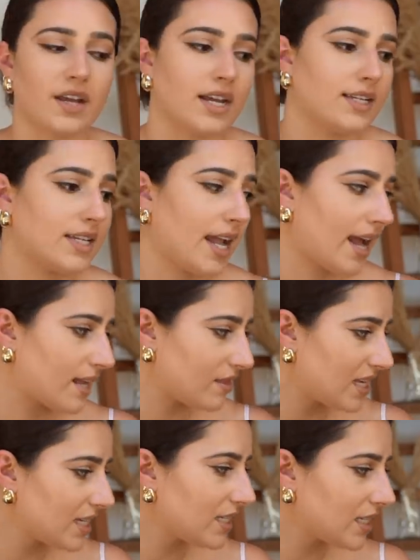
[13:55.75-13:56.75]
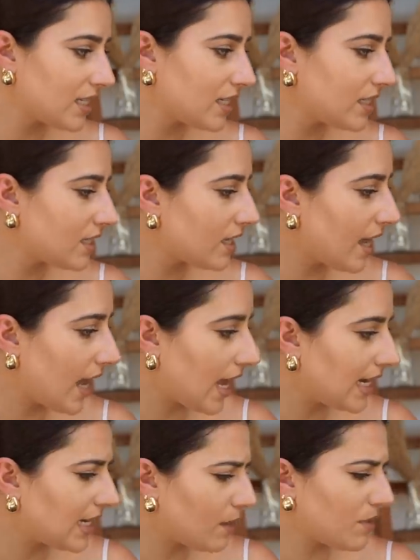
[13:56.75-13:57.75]
it. And this is a
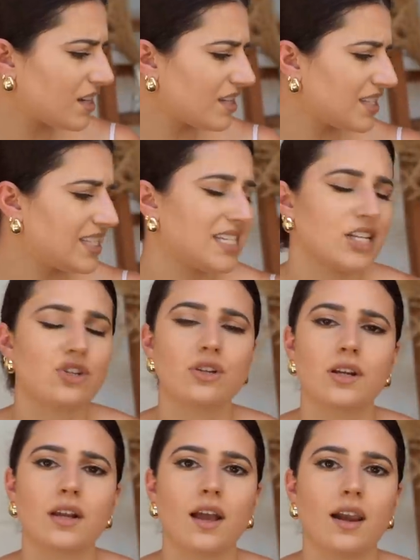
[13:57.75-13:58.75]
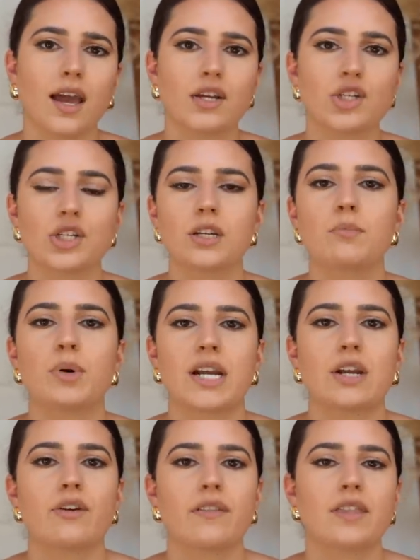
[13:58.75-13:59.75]
limited edition collection, but I
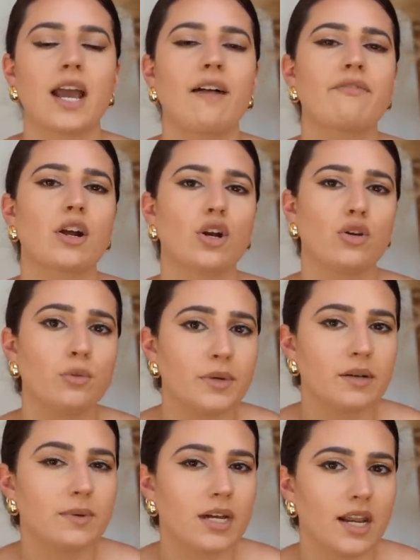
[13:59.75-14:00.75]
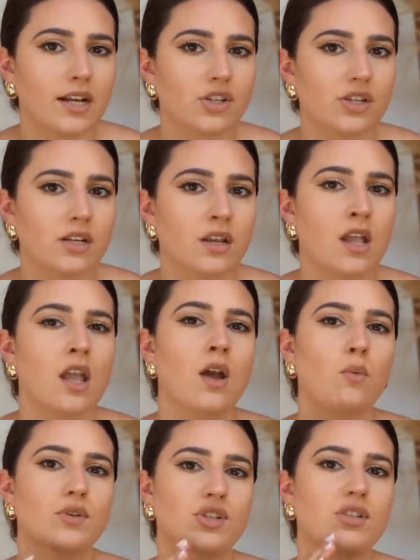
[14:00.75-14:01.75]
know that they have their aluminum collection,
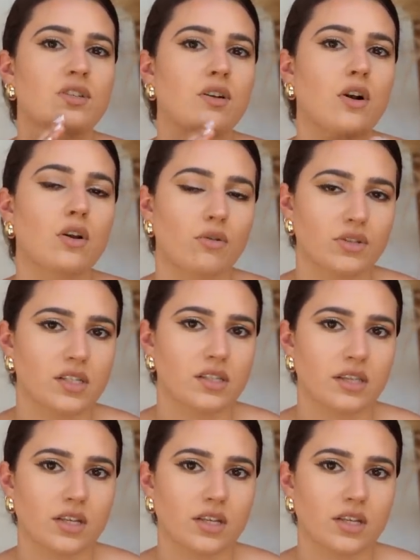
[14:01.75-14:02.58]
which is the closest